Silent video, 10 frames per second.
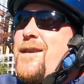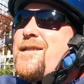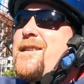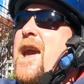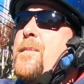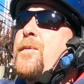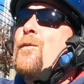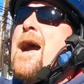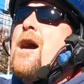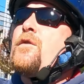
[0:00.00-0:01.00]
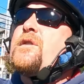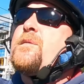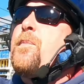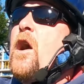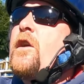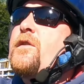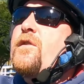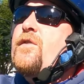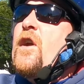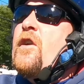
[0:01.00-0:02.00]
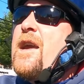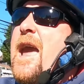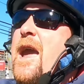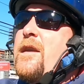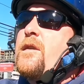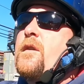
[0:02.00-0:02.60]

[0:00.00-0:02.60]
Escape Routes, Part 38.